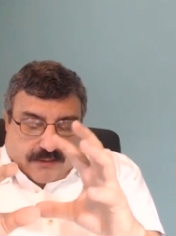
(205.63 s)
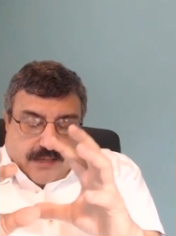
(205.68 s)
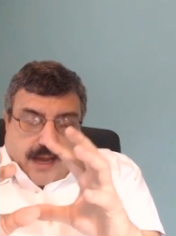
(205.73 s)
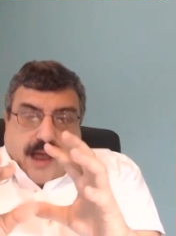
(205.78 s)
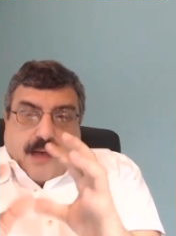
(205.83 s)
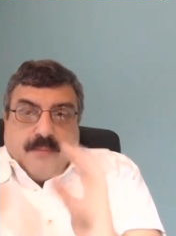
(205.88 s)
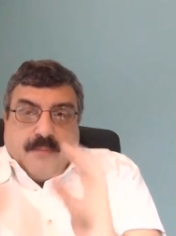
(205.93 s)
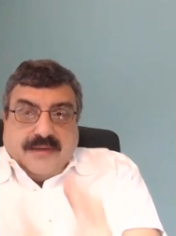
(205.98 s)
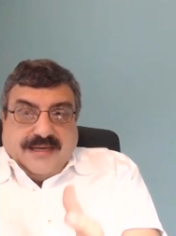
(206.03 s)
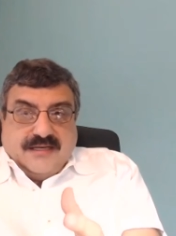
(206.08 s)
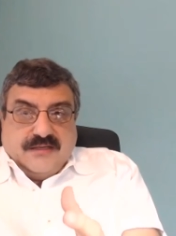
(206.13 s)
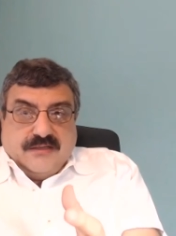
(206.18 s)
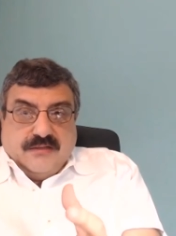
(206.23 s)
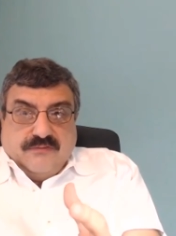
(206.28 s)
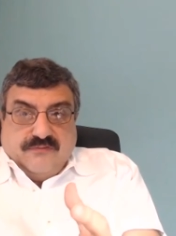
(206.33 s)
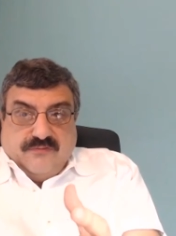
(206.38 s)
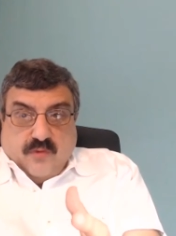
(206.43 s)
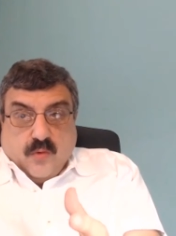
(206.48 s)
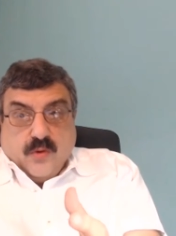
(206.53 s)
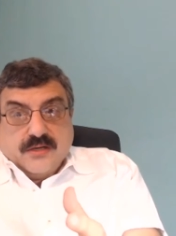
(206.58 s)
dominant
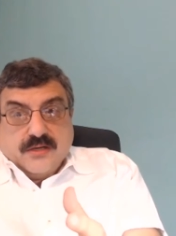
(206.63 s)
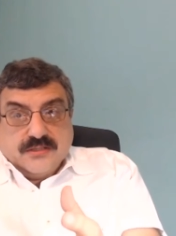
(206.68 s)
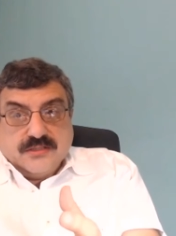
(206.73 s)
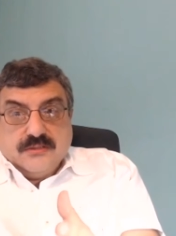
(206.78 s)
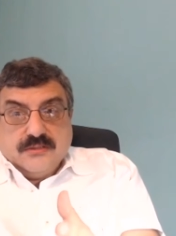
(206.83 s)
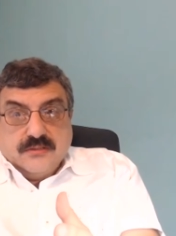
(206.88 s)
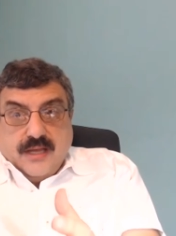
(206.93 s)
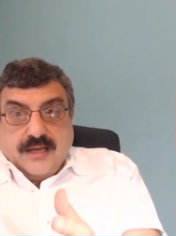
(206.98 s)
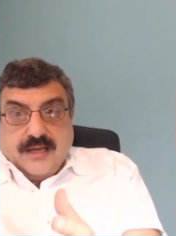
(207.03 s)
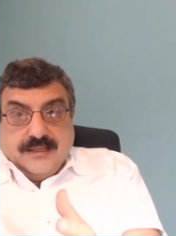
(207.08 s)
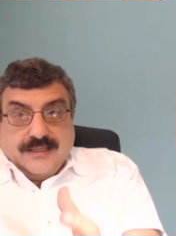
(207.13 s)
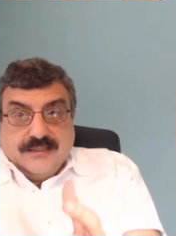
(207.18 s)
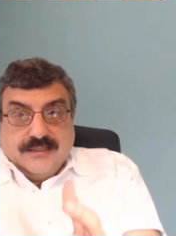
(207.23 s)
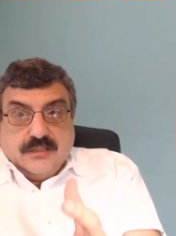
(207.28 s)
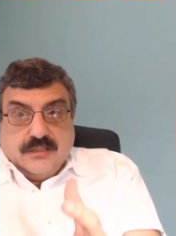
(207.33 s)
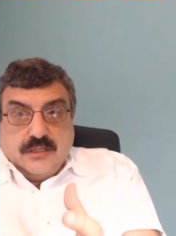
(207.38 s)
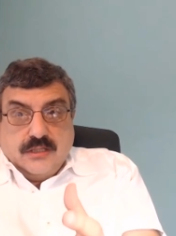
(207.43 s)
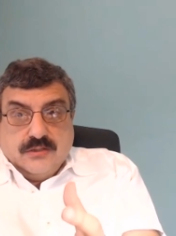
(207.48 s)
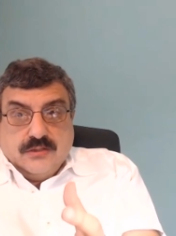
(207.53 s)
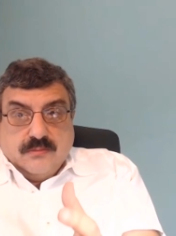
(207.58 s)
force and
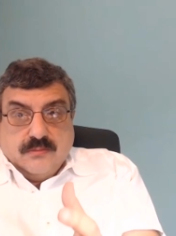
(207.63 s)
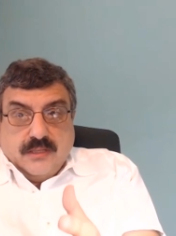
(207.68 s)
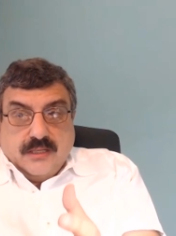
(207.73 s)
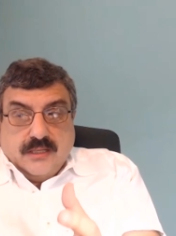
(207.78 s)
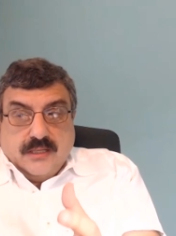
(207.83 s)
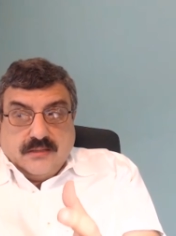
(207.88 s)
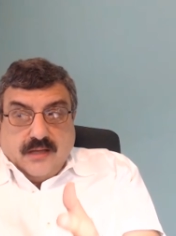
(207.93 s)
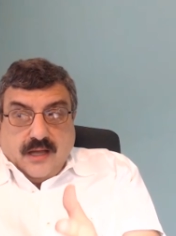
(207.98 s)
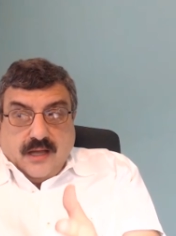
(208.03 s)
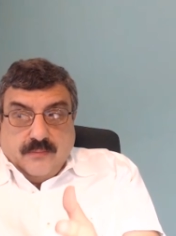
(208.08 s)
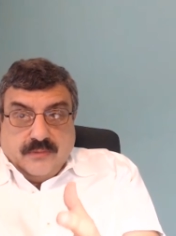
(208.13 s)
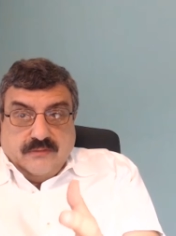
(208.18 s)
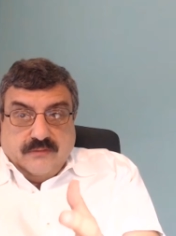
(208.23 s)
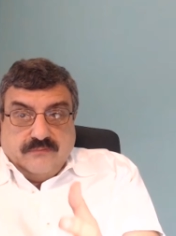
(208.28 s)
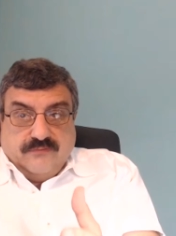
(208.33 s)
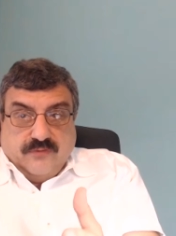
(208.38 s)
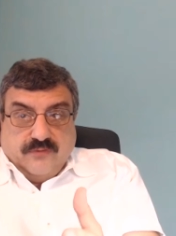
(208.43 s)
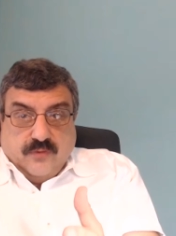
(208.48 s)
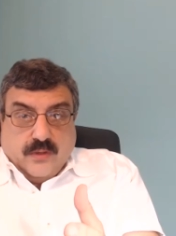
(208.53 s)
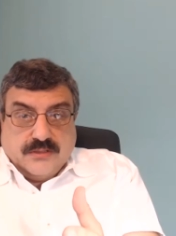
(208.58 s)
continues to be a
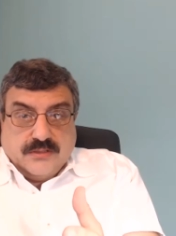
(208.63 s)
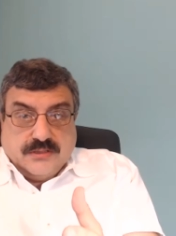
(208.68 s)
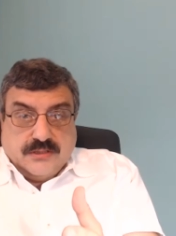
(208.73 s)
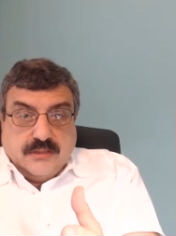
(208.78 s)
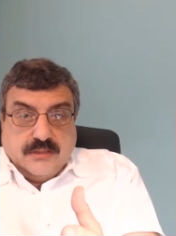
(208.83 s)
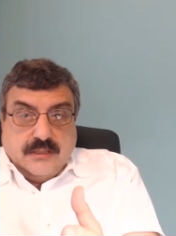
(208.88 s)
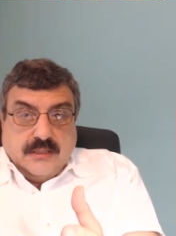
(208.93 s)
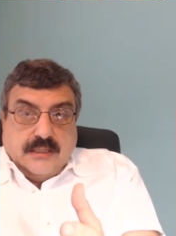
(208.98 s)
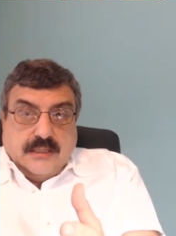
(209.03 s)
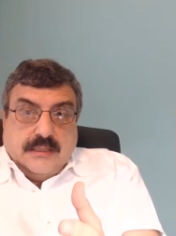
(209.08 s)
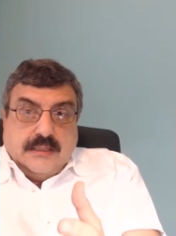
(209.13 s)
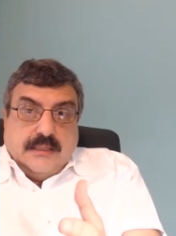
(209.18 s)
dominant force